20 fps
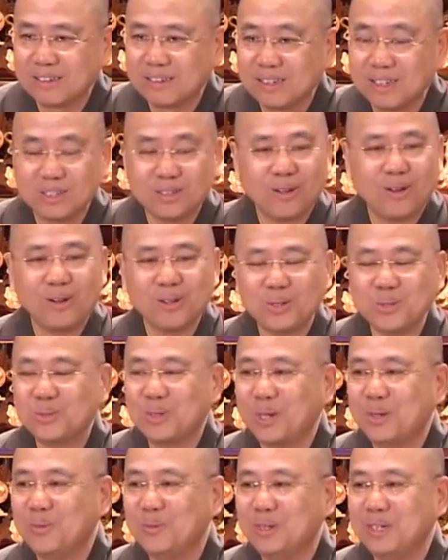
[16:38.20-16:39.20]
It's also
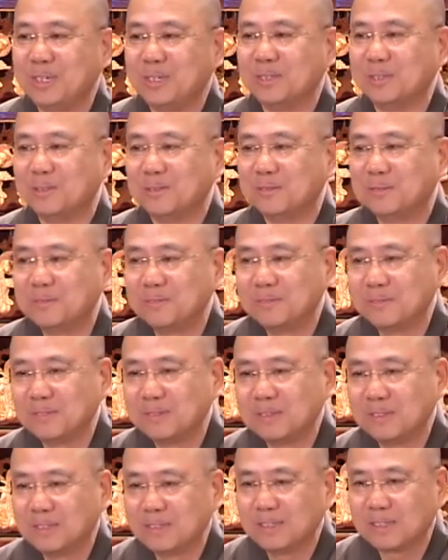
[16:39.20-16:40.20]
unreal.
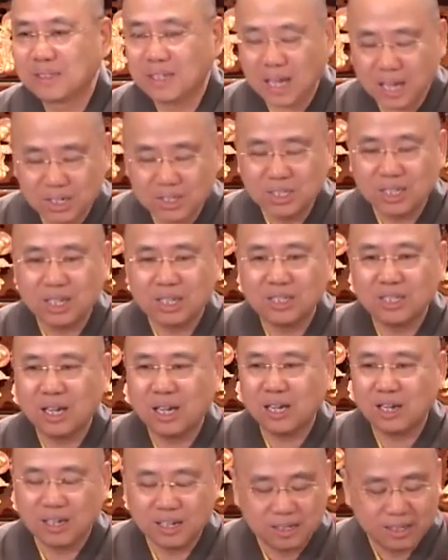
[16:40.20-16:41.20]
Cast it
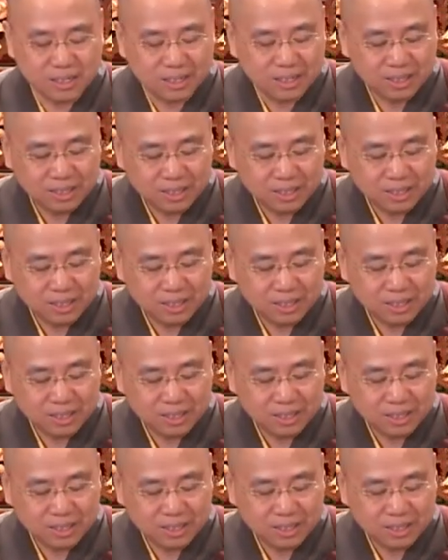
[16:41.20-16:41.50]
aside.